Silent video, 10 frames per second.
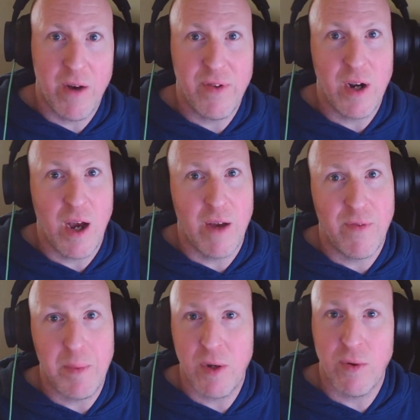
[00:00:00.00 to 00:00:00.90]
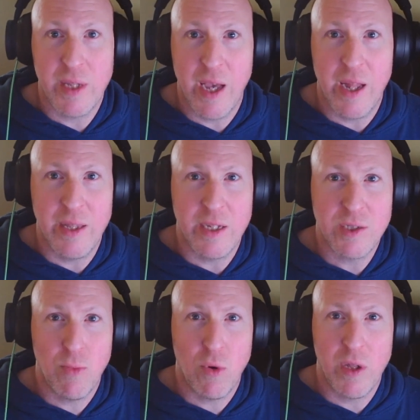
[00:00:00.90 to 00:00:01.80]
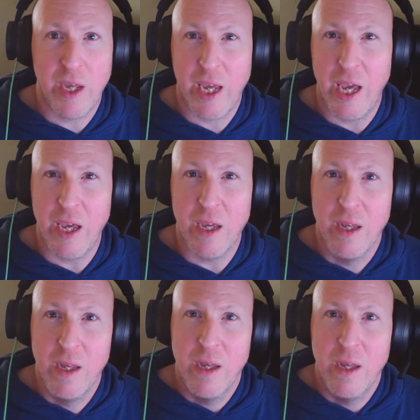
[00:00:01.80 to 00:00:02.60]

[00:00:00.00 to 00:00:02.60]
If you're not familiar with that, that's more like a